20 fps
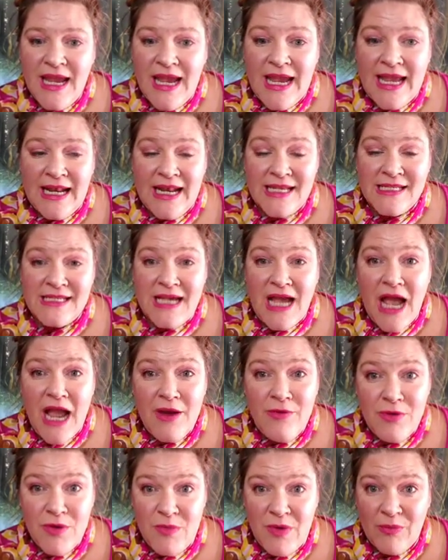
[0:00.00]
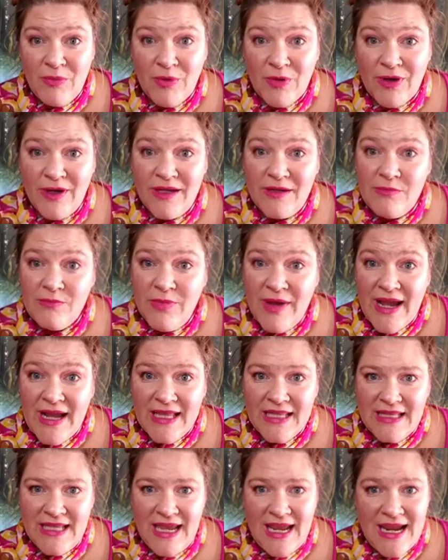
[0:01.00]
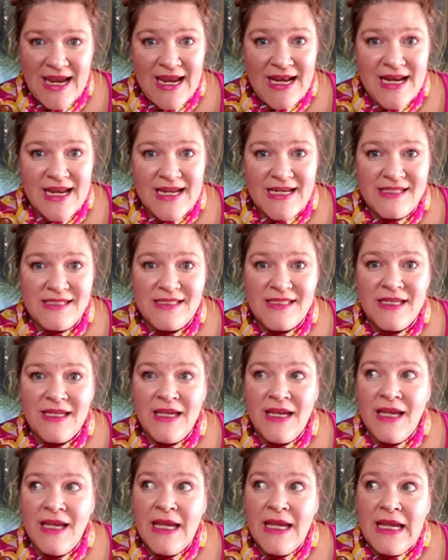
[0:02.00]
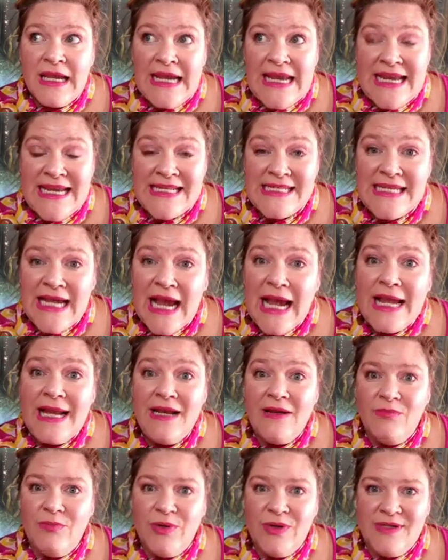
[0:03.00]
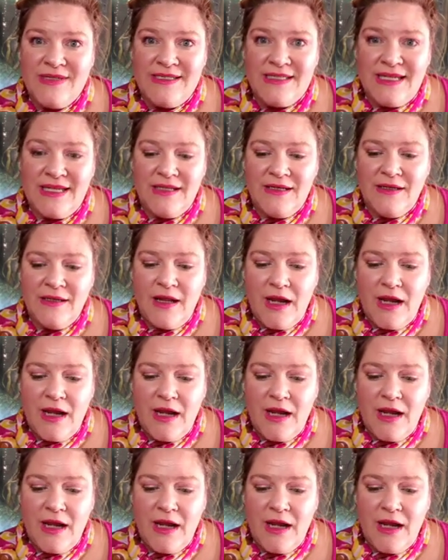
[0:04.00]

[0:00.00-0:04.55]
and as I remember it, back in the 80s, he died in prison.